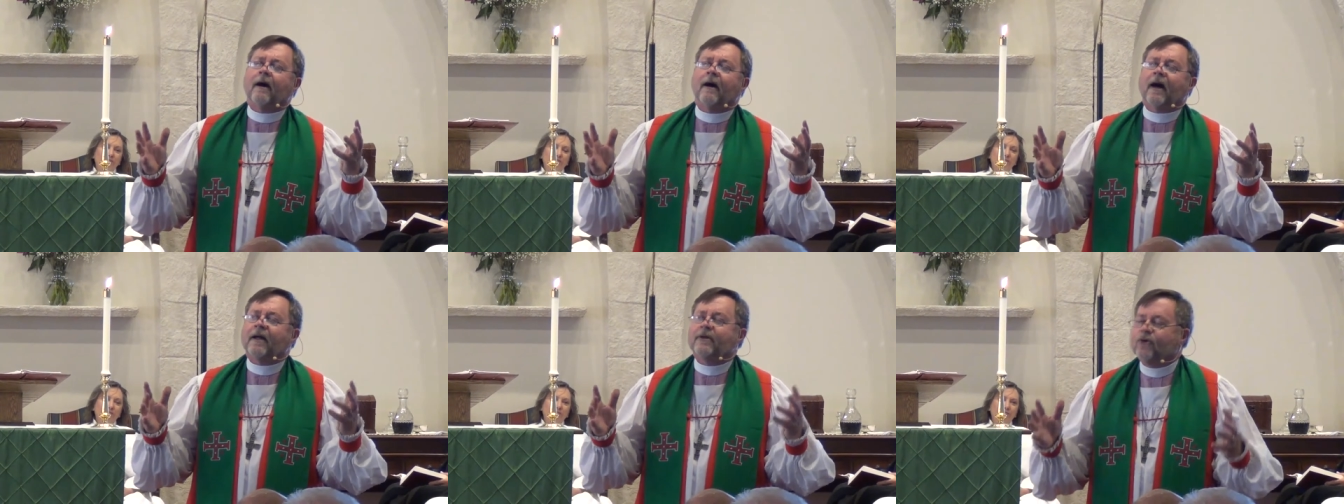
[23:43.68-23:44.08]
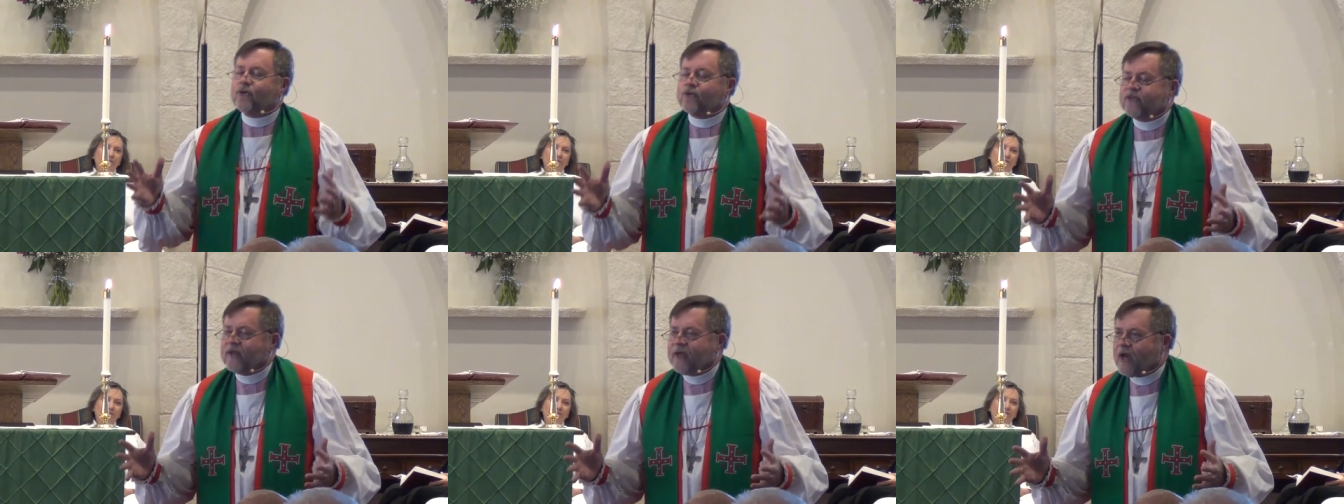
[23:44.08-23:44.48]
I
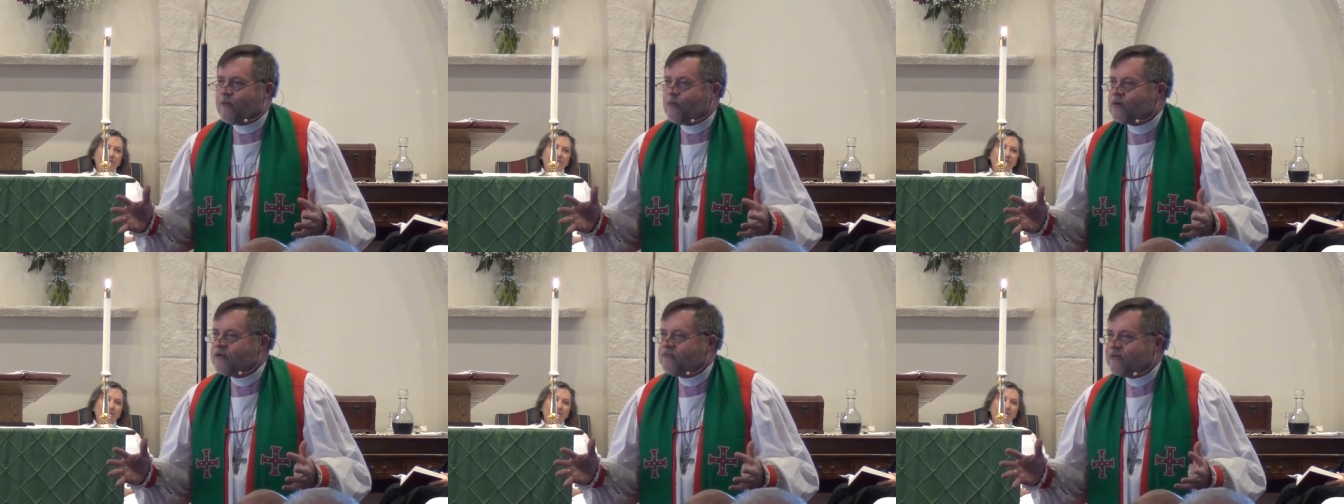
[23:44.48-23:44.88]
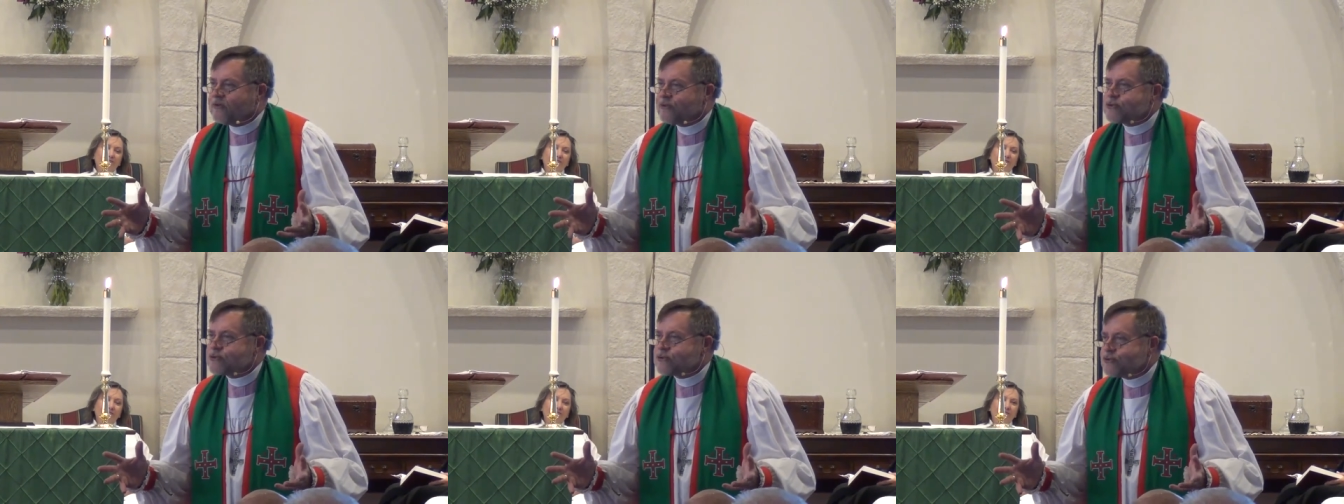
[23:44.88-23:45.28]
don't think I would have
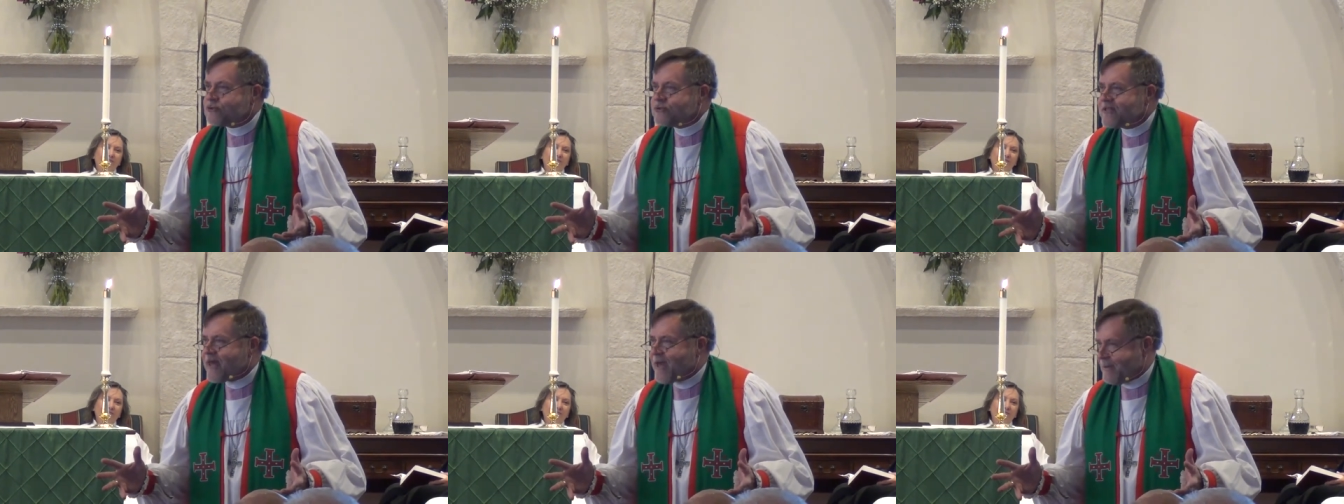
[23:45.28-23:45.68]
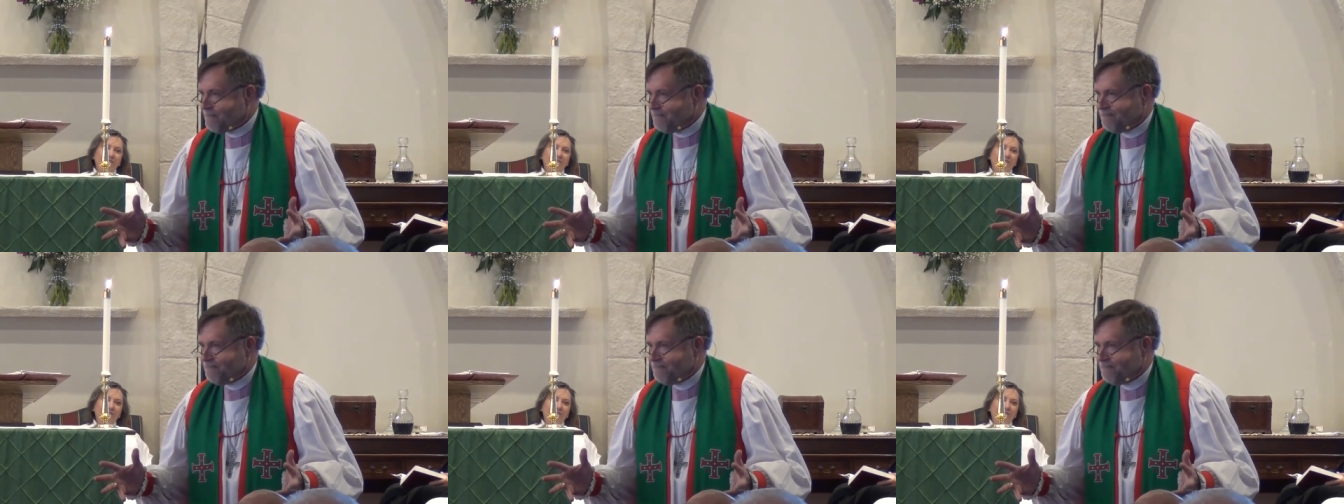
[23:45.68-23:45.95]
understood that.